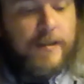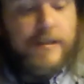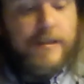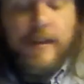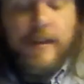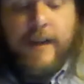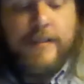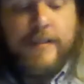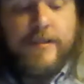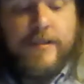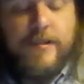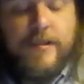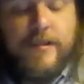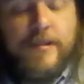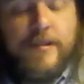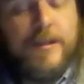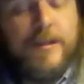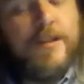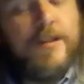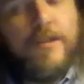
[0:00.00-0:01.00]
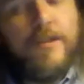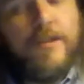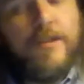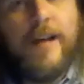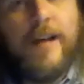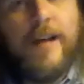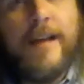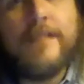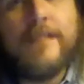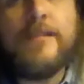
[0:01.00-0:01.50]
Did you
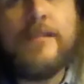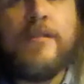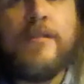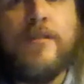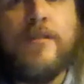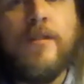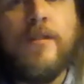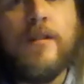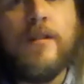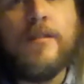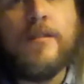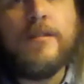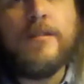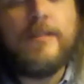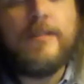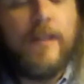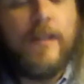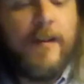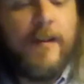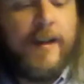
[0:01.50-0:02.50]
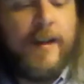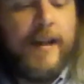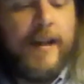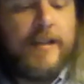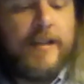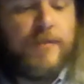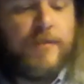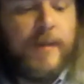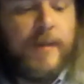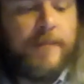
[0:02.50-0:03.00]
like school? Starling
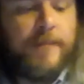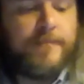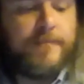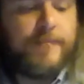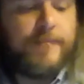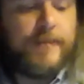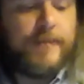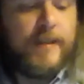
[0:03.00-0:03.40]
asked me.